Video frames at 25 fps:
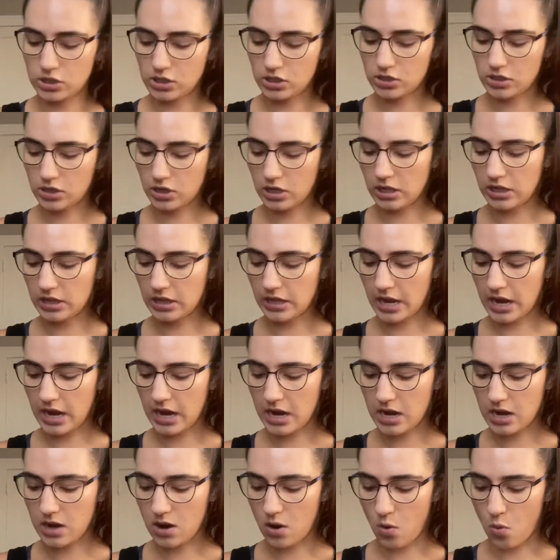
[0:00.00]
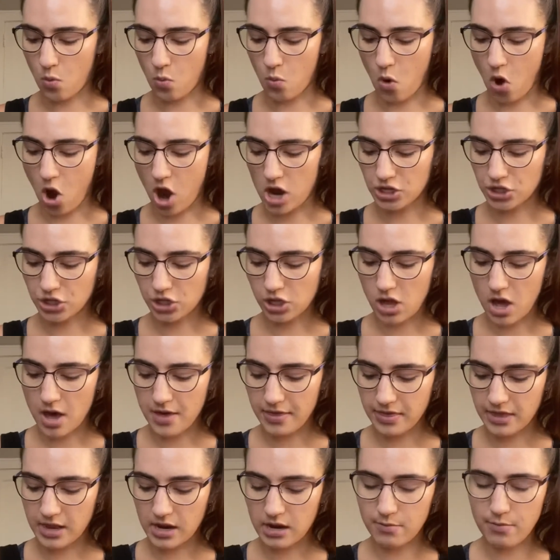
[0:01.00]
clean washcloth
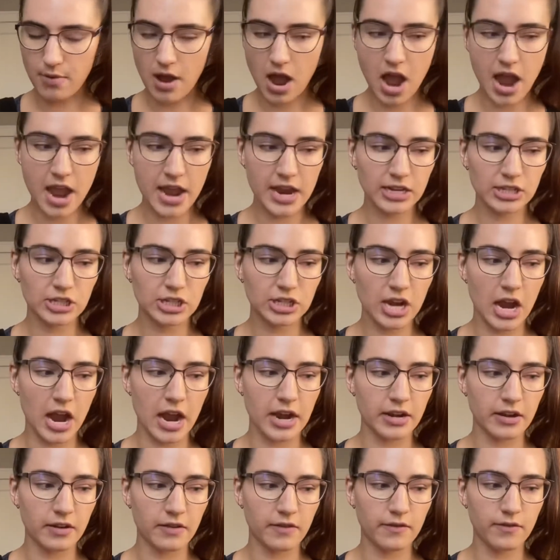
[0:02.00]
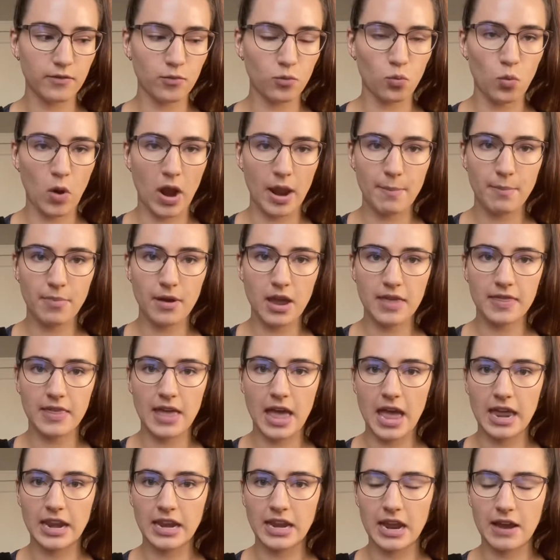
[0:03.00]
nearby to kind of wipe
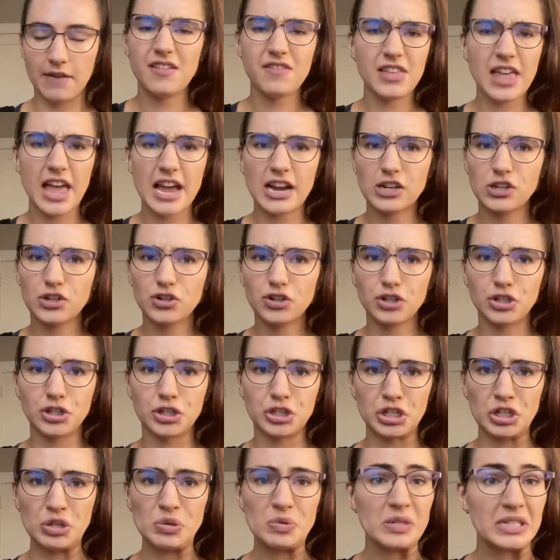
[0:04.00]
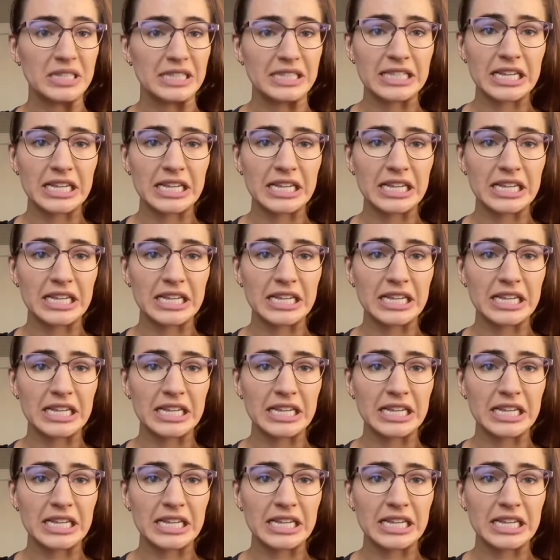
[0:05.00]
any of the extra juice